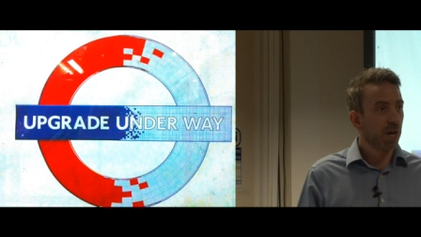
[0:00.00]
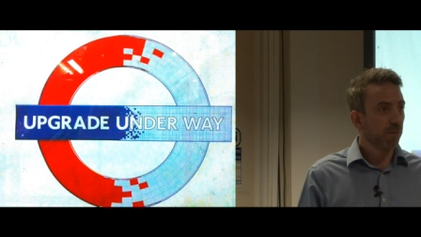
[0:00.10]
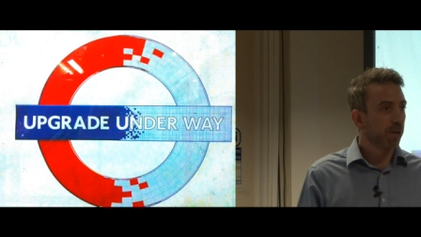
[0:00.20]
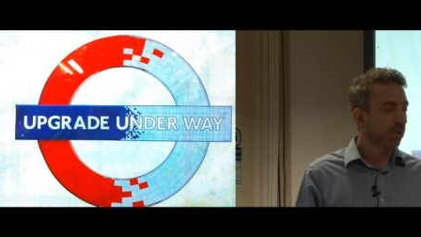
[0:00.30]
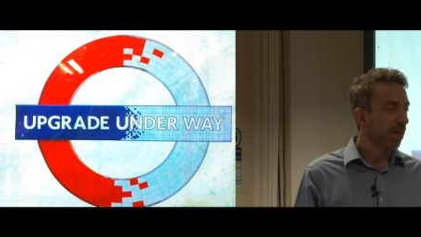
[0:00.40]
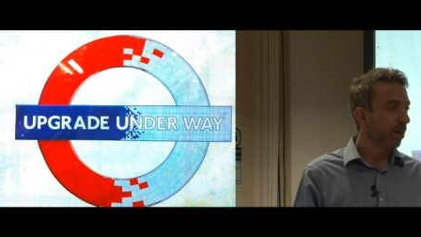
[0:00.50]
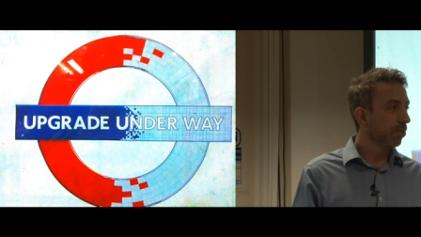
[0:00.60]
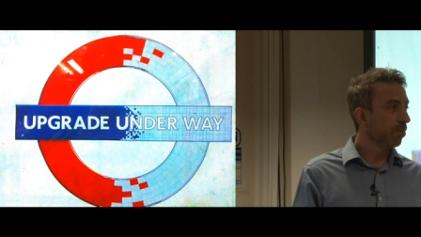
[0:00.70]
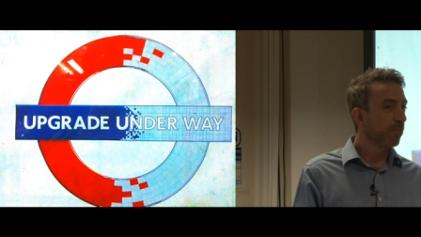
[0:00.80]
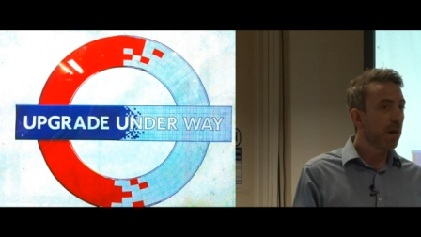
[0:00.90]
It also helps
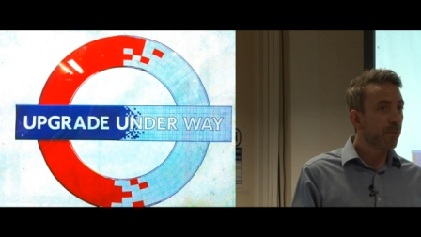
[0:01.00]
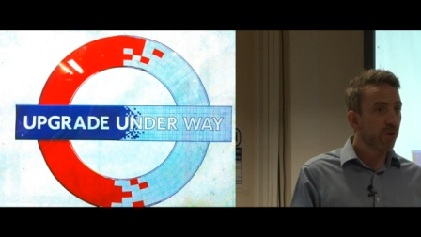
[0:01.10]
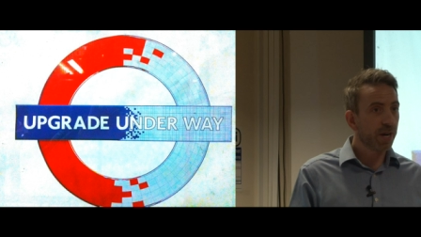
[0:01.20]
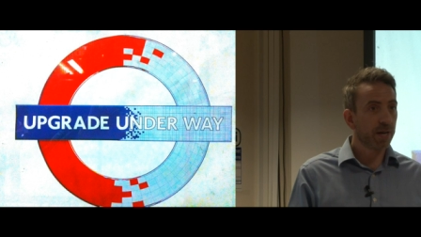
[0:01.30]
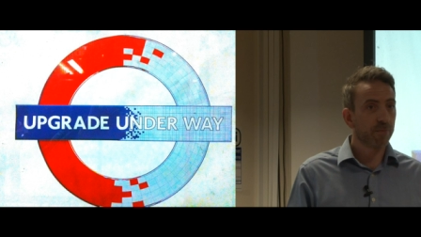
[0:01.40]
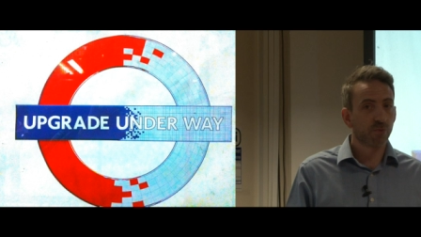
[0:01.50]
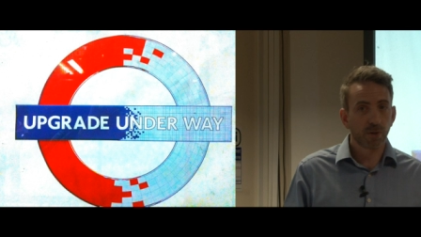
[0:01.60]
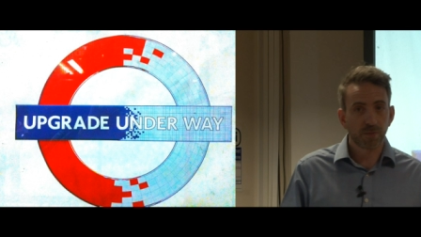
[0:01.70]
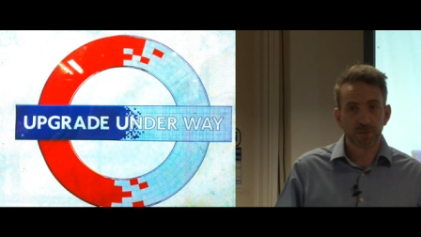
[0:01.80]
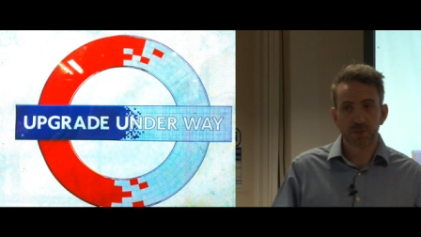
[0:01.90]
with memory,
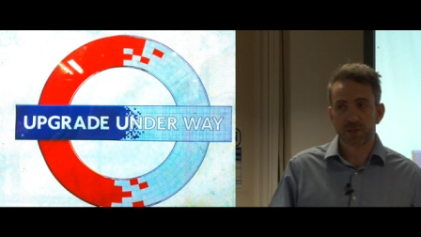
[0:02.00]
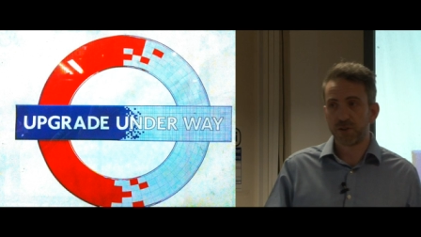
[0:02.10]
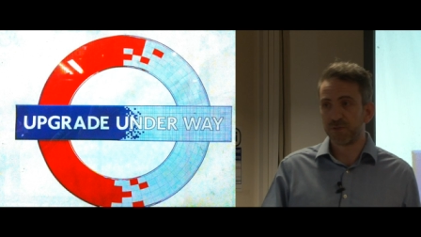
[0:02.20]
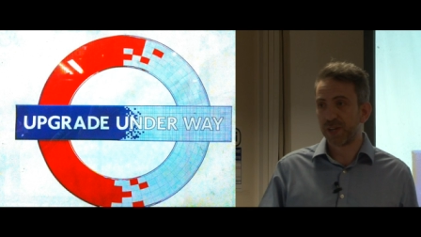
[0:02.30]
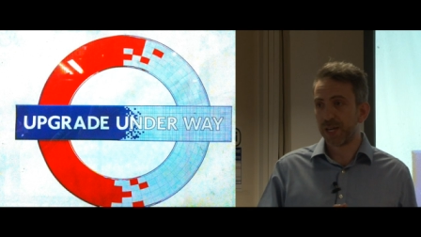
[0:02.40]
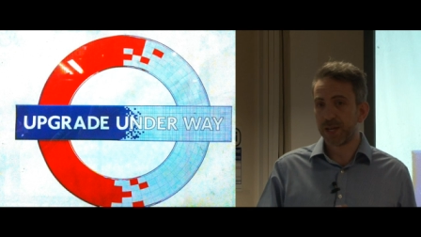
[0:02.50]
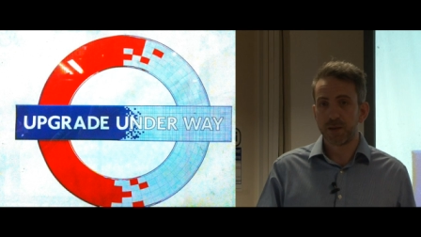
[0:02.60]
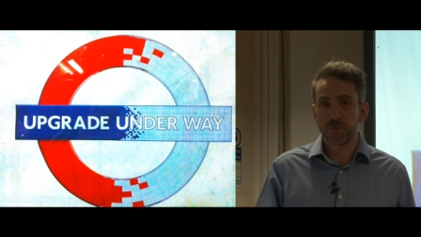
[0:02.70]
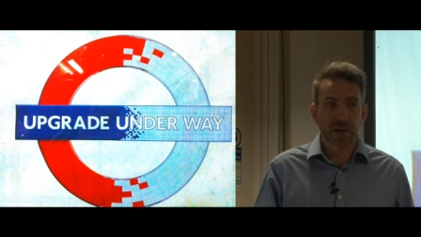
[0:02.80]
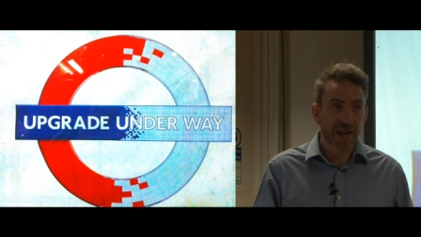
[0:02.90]
problem solving,
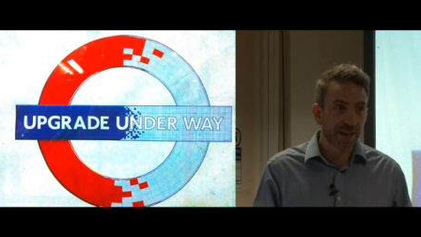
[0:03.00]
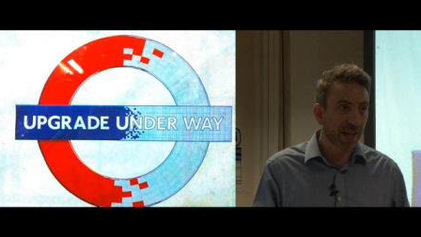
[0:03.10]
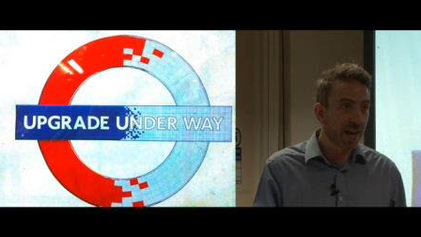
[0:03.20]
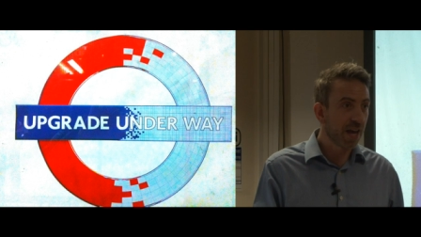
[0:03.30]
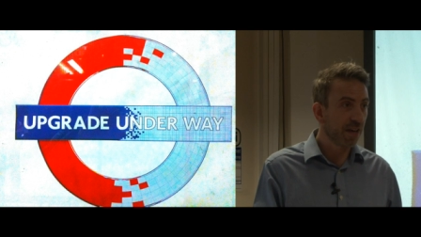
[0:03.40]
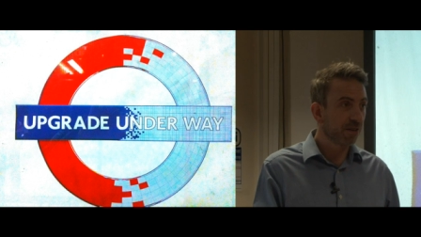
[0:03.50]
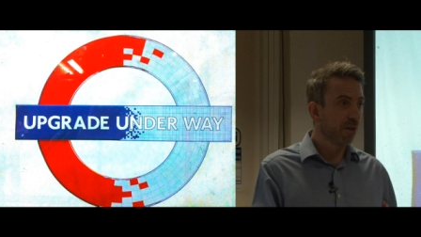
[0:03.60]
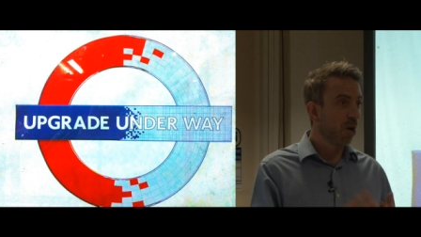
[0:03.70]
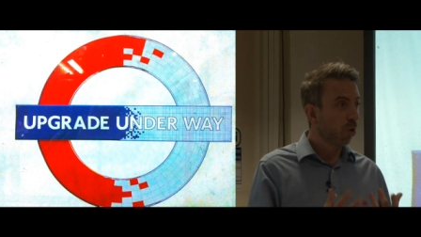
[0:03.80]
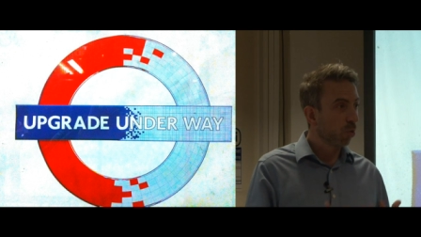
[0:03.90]
planning ahead,
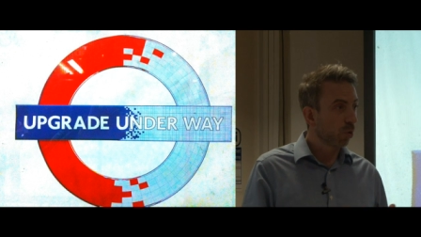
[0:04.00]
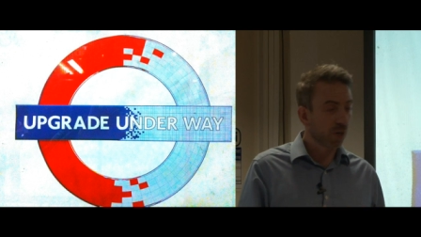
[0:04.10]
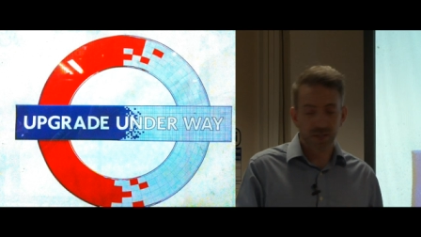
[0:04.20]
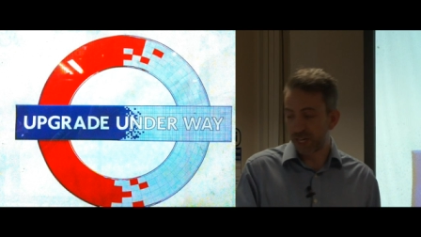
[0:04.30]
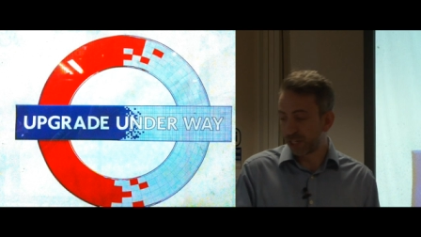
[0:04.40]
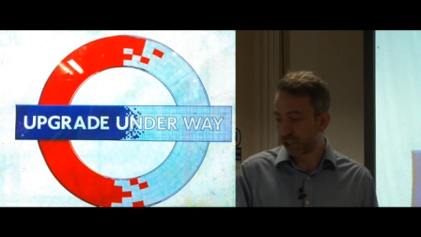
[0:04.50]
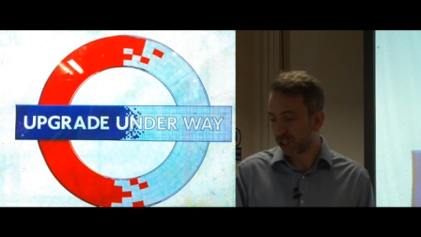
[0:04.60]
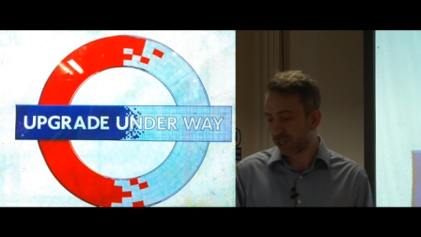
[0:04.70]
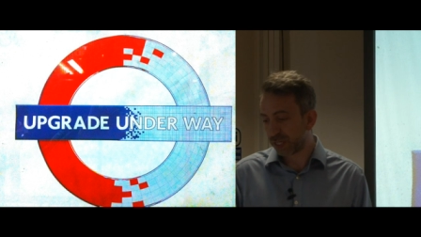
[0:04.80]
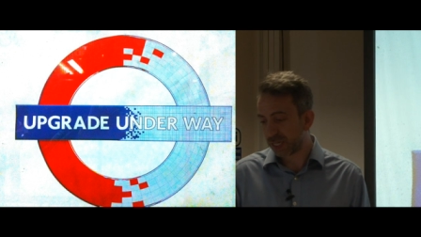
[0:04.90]

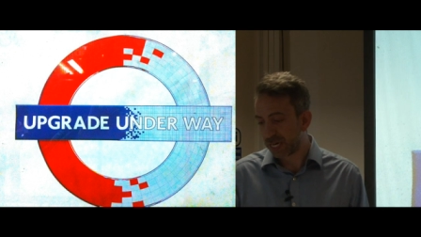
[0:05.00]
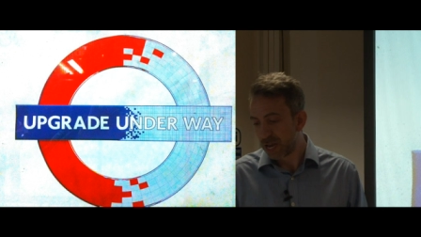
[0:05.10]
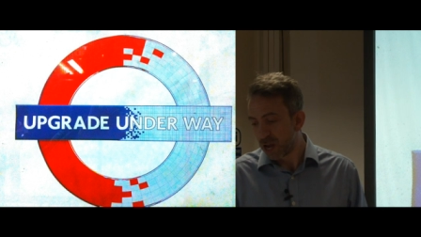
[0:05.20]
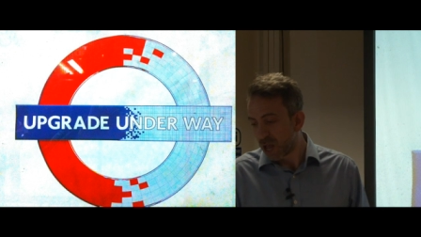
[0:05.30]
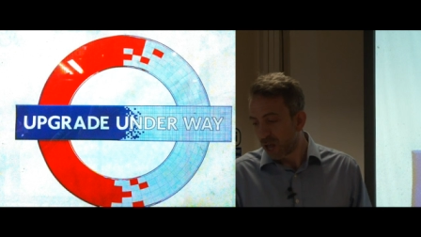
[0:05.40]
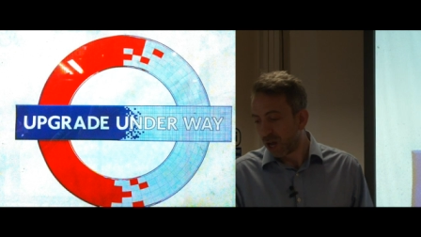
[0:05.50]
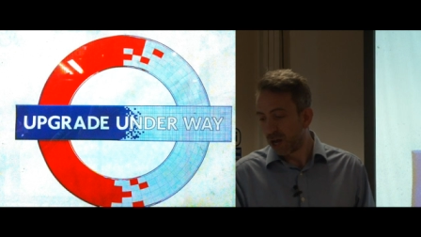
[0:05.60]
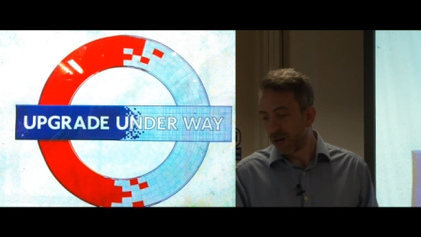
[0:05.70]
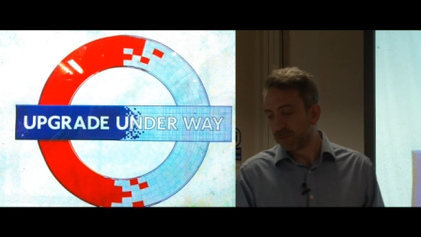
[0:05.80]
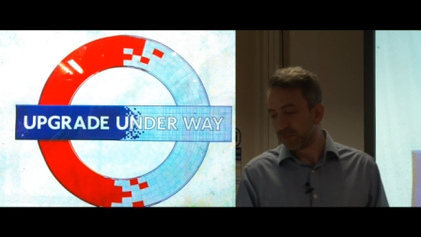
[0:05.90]
organisation,
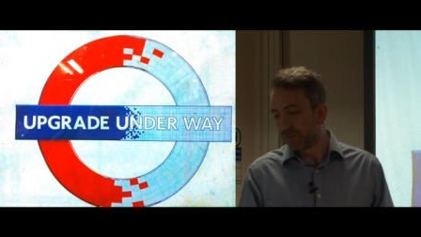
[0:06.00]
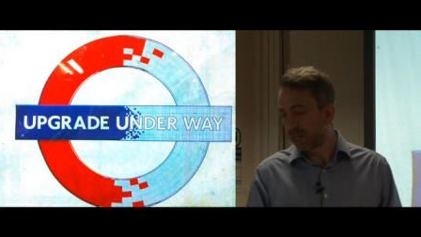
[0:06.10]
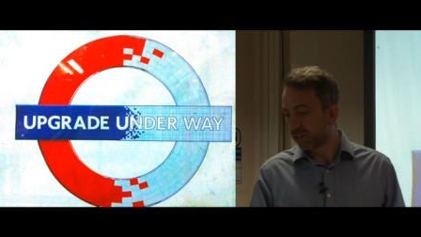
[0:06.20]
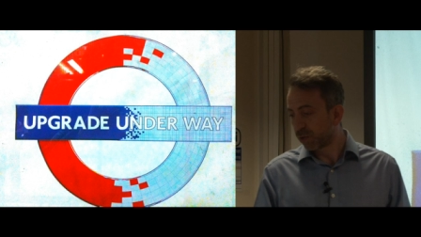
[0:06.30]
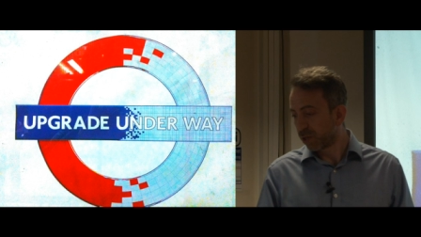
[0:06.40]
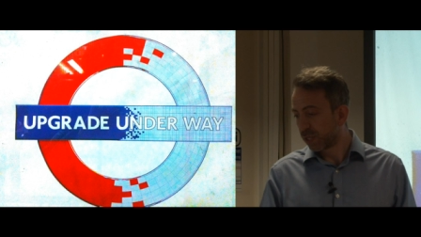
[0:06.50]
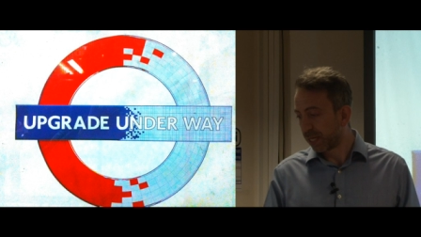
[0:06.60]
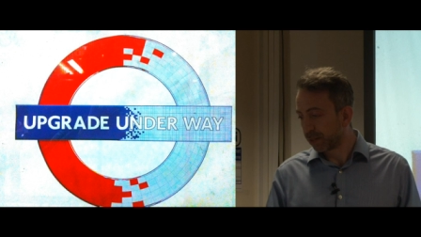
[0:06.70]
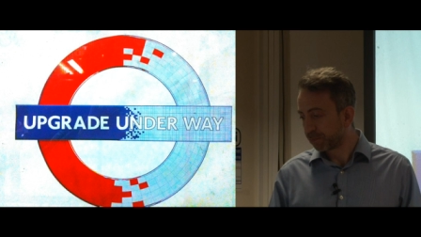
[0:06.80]
that sort of thing.